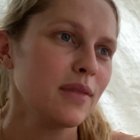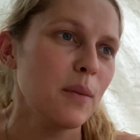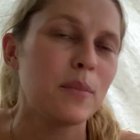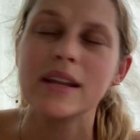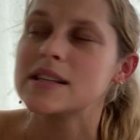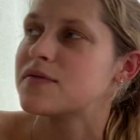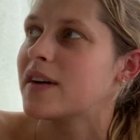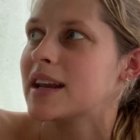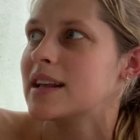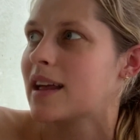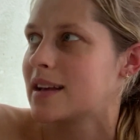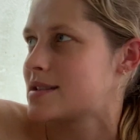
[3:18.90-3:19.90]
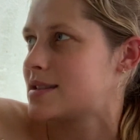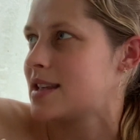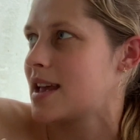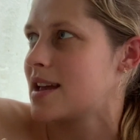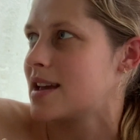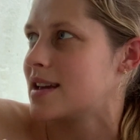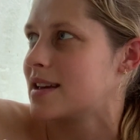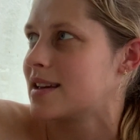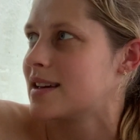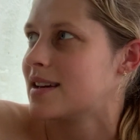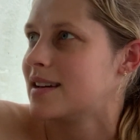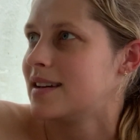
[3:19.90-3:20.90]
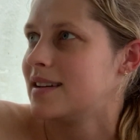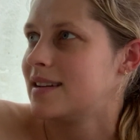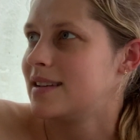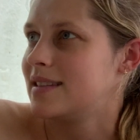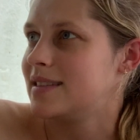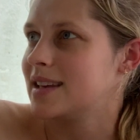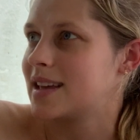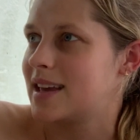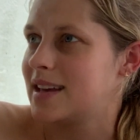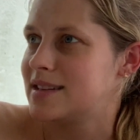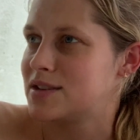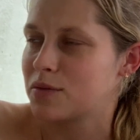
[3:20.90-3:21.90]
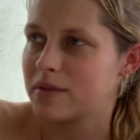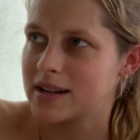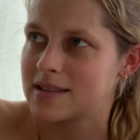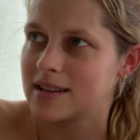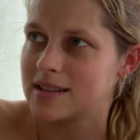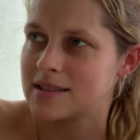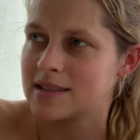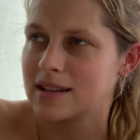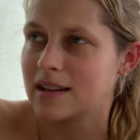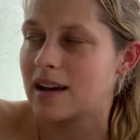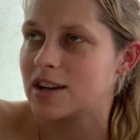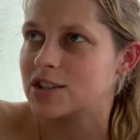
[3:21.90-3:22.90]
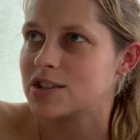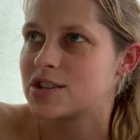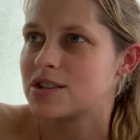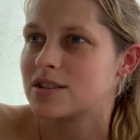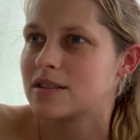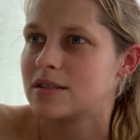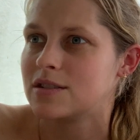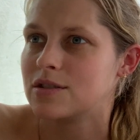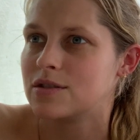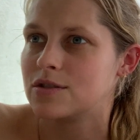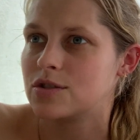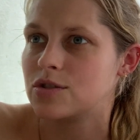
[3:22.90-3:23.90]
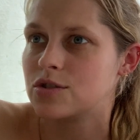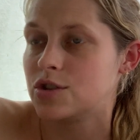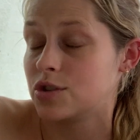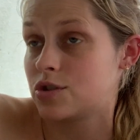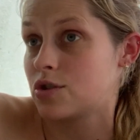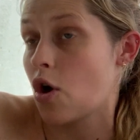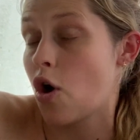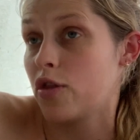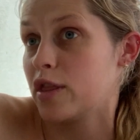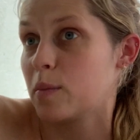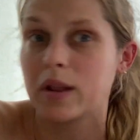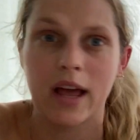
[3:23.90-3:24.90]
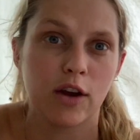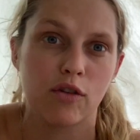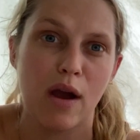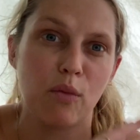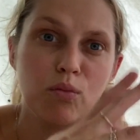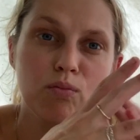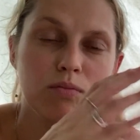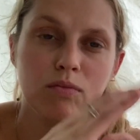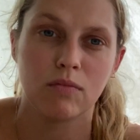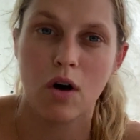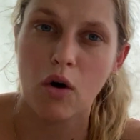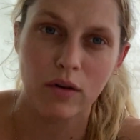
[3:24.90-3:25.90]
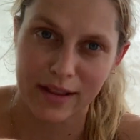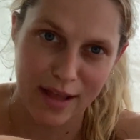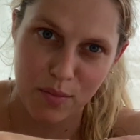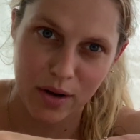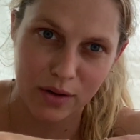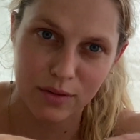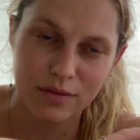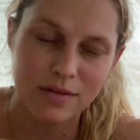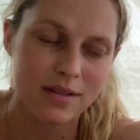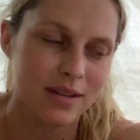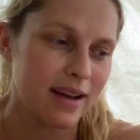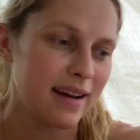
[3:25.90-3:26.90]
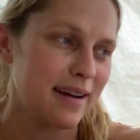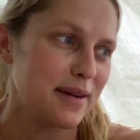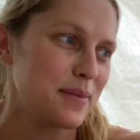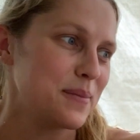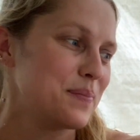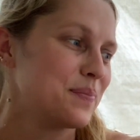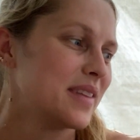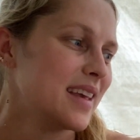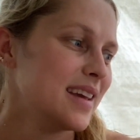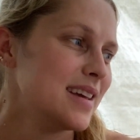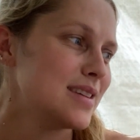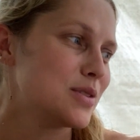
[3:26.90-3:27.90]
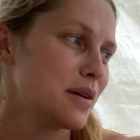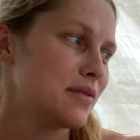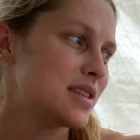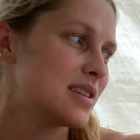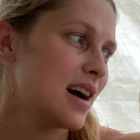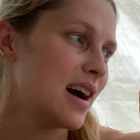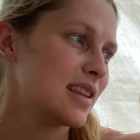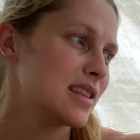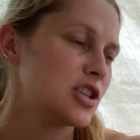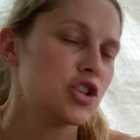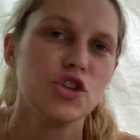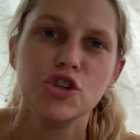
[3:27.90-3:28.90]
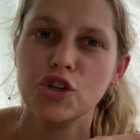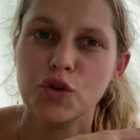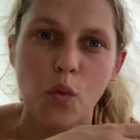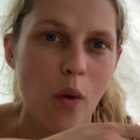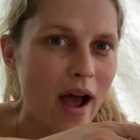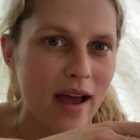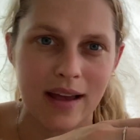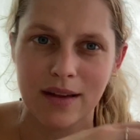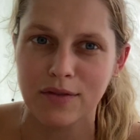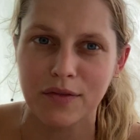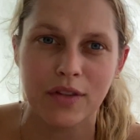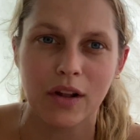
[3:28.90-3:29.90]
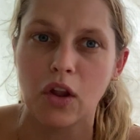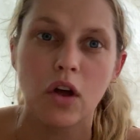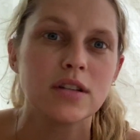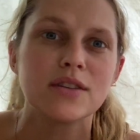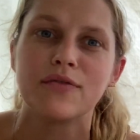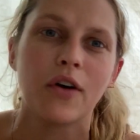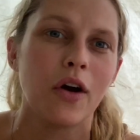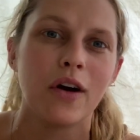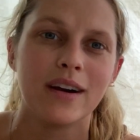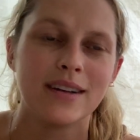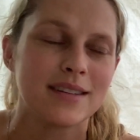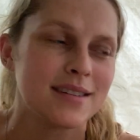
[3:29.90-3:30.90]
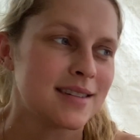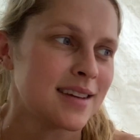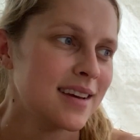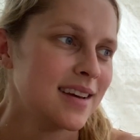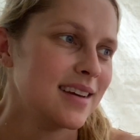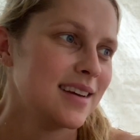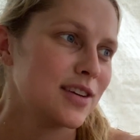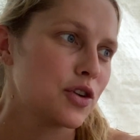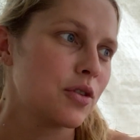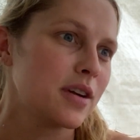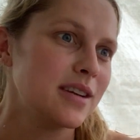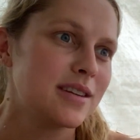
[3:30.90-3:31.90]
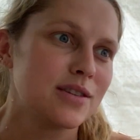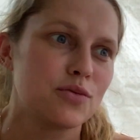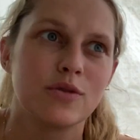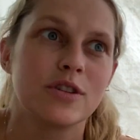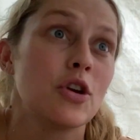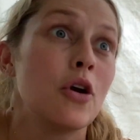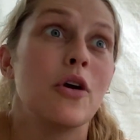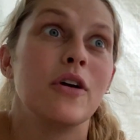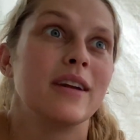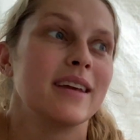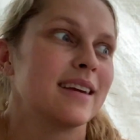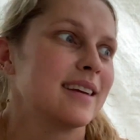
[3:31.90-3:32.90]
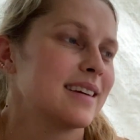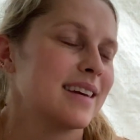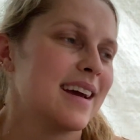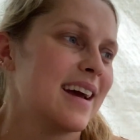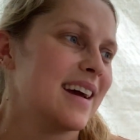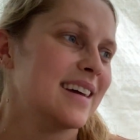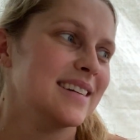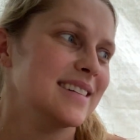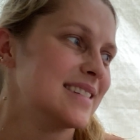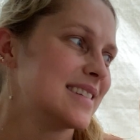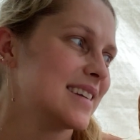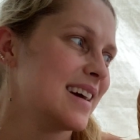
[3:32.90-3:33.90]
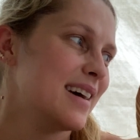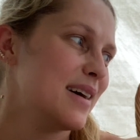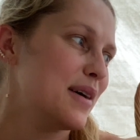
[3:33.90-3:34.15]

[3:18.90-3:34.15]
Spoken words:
But it's funny, like seeing the kids at recess and lunch just on the playground holding their Puggles. So I've started this new wave of the Lost Forest creatures returning, and